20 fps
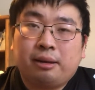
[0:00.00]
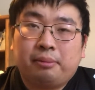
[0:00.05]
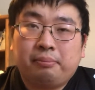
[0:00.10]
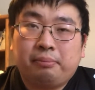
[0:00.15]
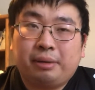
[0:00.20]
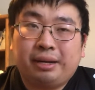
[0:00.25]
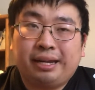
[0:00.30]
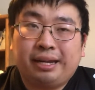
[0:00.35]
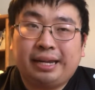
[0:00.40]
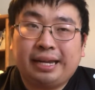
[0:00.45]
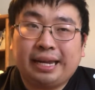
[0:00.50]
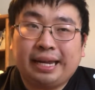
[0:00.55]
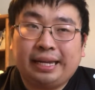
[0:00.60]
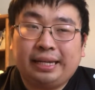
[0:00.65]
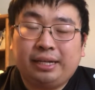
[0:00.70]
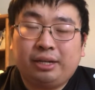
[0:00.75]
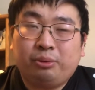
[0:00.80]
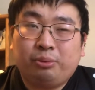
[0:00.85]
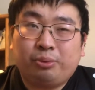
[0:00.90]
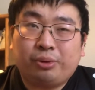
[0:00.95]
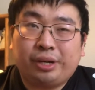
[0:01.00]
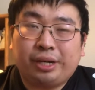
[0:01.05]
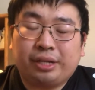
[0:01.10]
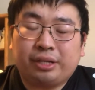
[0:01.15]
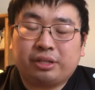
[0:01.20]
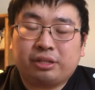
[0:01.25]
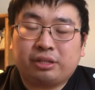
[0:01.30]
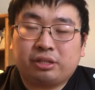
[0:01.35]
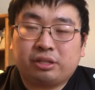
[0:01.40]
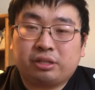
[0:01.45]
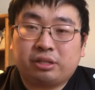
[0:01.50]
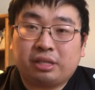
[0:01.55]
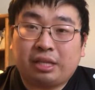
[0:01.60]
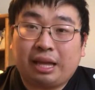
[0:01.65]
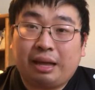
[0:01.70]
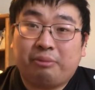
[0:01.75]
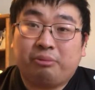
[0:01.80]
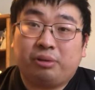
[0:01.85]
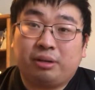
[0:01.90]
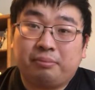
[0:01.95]
but anyways,
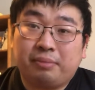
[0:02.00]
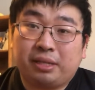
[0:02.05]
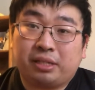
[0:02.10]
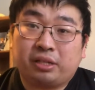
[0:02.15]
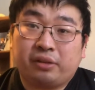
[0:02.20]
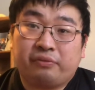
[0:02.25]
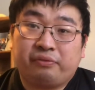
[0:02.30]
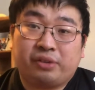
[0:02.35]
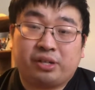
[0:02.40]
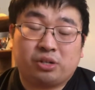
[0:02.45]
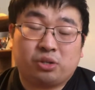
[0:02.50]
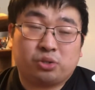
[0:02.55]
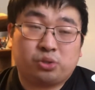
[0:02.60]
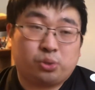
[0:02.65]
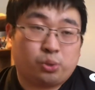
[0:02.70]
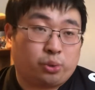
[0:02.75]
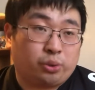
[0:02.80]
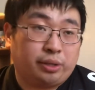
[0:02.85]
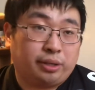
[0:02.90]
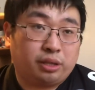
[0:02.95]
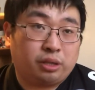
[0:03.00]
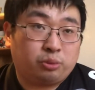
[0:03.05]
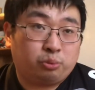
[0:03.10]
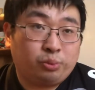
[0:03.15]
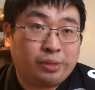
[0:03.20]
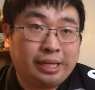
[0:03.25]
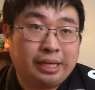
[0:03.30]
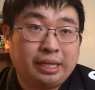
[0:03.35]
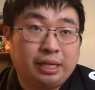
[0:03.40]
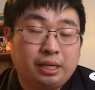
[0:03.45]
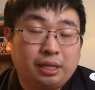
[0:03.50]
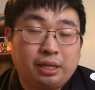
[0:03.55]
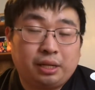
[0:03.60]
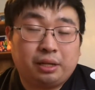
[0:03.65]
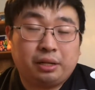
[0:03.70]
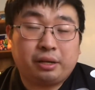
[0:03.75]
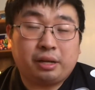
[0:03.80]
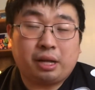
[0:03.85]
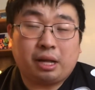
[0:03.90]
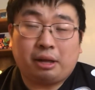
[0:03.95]
I want to make this video short and sweet.
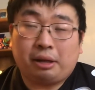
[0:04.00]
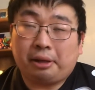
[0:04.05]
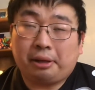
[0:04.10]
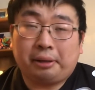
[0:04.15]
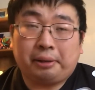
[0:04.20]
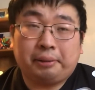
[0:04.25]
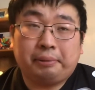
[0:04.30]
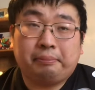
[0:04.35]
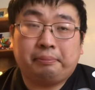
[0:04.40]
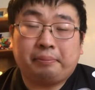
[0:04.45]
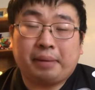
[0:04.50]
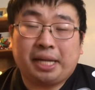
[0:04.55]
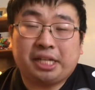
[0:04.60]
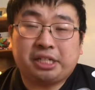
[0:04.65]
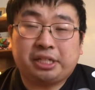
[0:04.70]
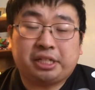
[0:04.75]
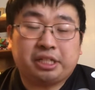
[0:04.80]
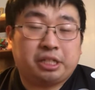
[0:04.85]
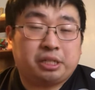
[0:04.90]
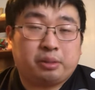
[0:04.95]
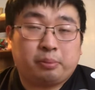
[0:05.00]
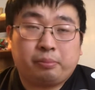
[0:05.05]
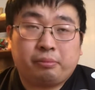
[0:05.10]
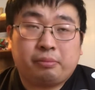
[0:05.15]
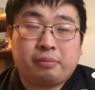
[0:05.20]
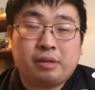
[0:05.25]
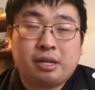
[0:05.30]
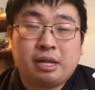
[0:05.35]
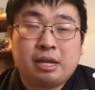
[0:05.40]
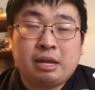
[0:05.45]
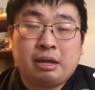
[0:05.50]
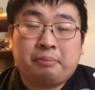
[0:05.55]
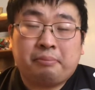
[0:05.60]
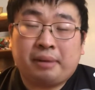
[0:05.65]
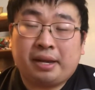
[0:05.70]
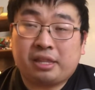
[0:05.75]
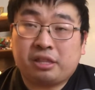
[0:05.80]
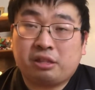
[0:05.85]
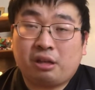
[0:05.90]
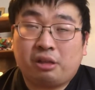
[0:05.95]
Um, my
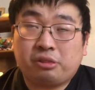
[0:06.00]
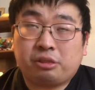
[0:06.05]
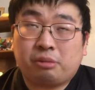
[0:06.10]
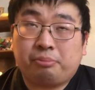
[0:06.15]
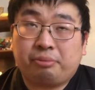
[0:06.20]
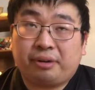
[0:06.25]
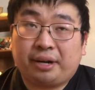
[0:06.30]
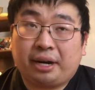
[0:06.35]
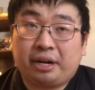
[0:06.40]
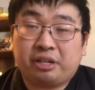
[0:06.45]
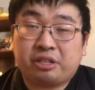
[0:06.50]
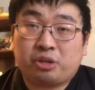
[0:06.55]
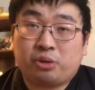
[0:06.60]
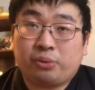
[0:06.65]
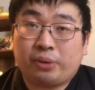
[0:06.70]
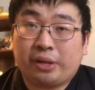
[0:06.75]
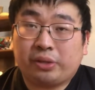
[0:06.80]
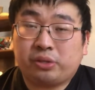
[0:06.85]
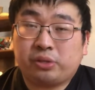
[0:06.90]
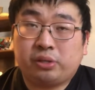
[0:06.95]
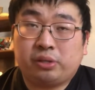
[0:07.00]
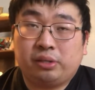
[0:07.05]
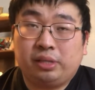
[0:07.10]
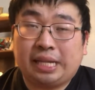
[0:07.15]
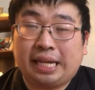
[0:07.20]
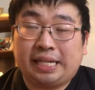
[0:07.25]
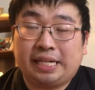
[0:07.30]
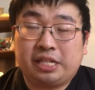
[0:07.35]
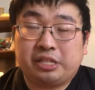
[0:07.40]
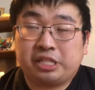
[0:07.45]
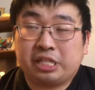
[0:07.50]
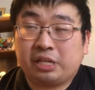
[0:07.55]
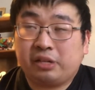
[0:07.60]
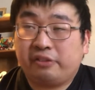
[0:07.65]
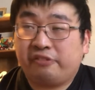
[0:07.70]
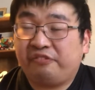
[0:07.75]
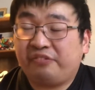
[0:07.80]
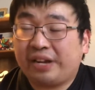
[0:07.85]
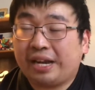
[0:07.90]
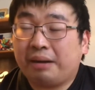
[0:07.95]
my thoughts and prayers go out to the Lady Steele's
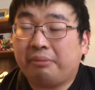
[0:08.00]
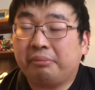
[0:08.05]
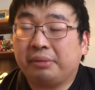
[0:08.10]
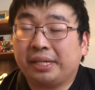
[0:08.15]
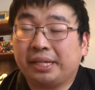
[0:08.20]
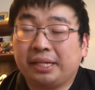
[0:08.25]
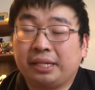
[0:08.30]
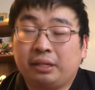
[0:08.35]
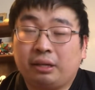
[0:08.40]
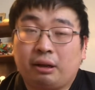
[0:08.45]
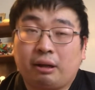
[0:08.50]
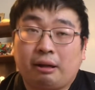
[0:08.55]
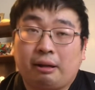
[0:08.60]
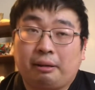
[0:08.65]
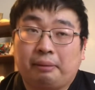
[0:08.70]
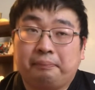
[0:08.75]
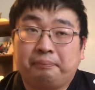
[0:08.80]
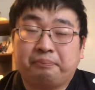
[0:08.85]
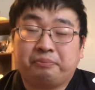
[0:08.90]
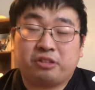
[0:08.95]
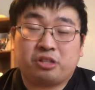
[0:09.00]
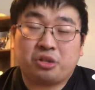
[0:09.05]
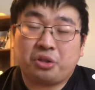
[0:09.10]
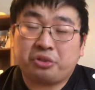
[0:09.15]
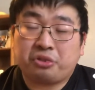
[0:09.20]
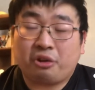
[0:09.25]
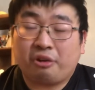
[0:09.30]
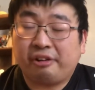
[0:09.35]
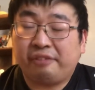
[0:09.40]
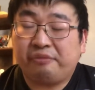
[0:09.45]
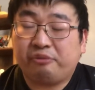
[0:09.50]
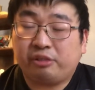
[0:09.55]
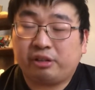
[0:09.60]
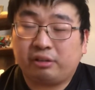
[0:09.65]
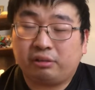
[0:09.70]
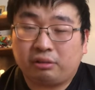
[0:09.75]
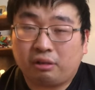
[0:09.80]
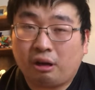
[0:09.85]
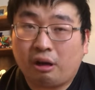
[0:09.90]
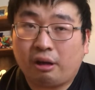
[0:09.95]
family. Um, so sorry for your
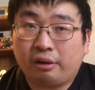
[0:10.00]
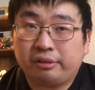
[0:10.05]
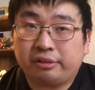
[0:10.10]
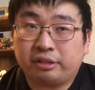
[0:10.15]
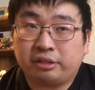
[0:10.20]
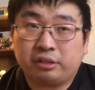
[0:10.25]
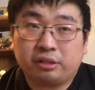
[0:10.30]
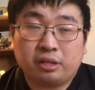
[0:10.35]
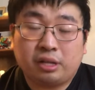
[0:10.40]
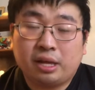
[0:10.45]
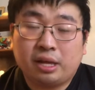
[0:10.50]
loss.